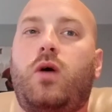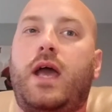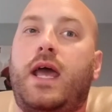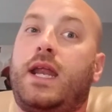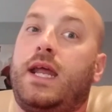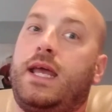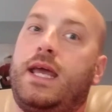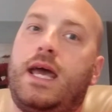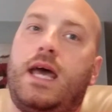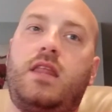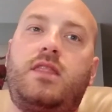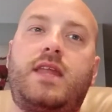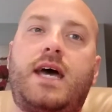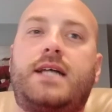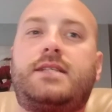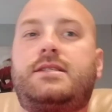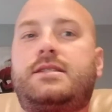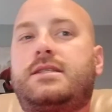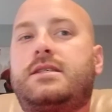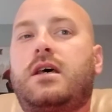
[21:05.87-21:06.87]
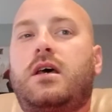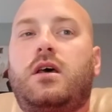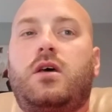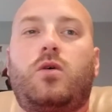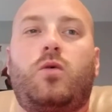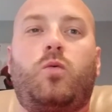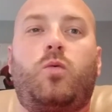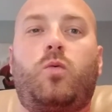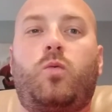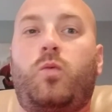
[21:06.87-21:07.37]
And again, that's
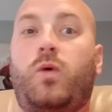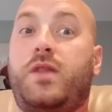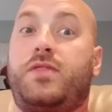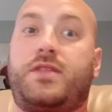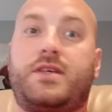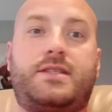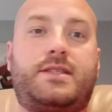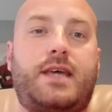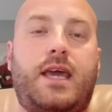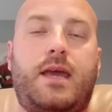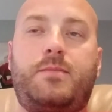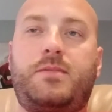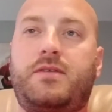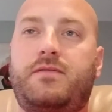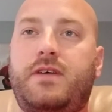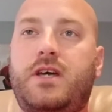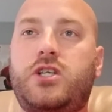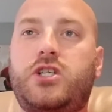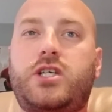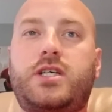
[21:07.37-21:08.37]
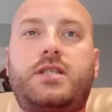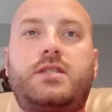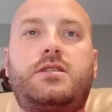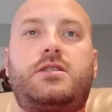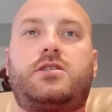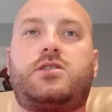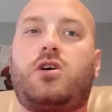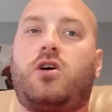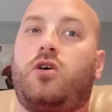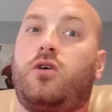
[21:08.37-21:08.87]
with the same division,
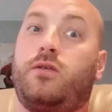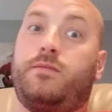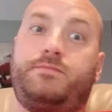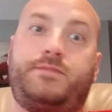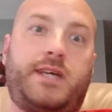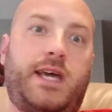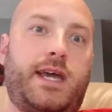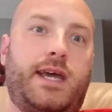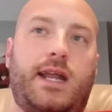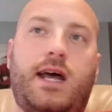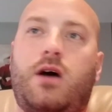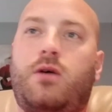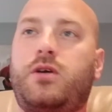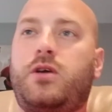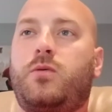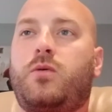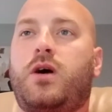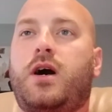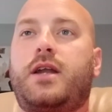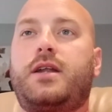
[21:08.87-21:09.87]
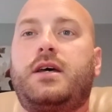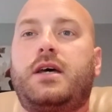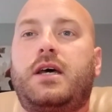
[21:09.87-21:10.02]
so take it how you want.